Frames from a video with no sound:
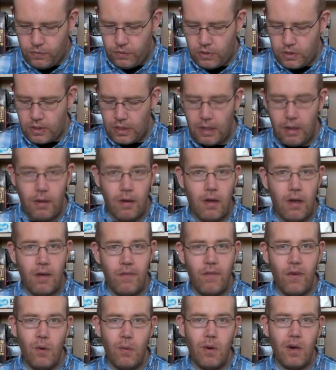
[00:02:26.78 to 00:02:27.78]
So I
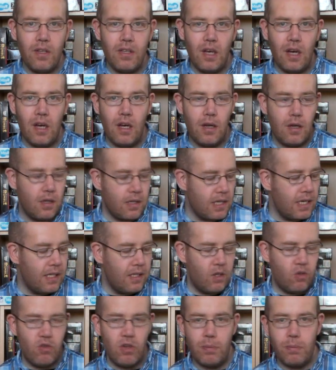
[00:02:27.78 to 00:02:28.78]
thought, why not get the
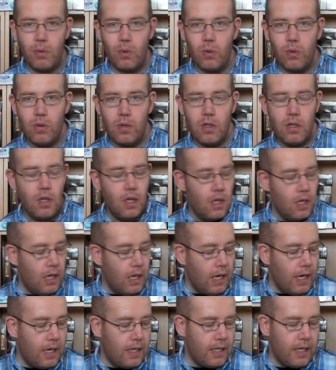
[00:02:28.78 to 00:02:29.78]
triple
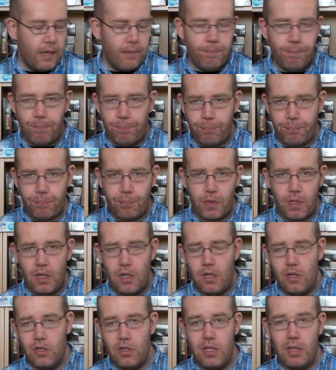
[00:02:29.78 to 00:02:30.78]
and then
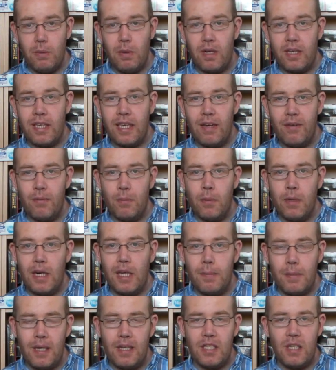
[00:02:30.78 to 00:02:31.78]
see what I can get from on
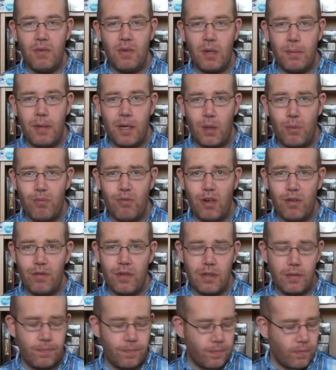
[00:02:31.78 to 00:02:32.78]
eBay, see if I can make a
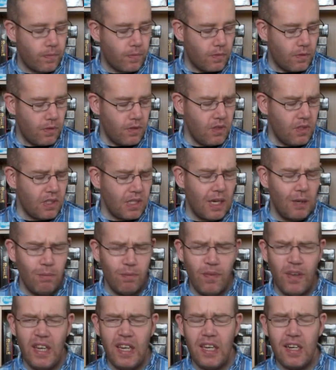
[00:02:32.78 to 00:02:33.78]
profit. I'm
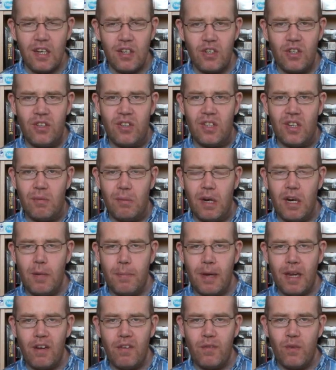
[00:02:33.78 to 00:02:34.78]
thinking I should do. I only
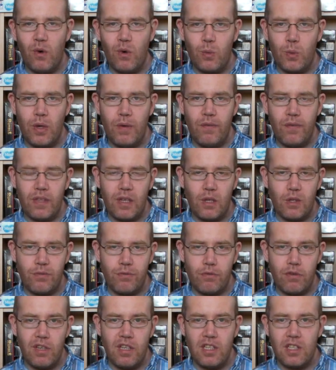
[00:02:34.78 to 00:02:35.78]
paid £4 for those
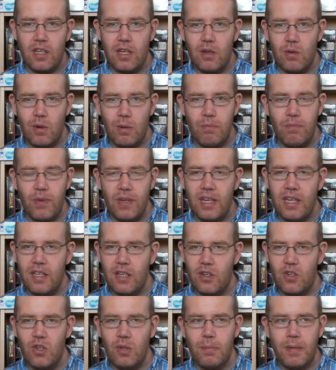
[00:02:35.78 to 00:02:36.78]
3, so I'm thinking I
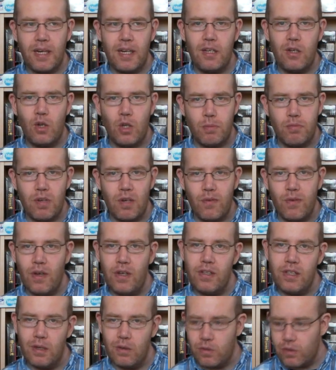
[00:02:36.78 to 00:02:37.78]
should make a nice profit
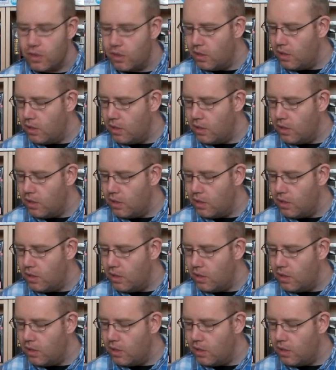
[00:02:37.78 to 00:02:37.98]
on those.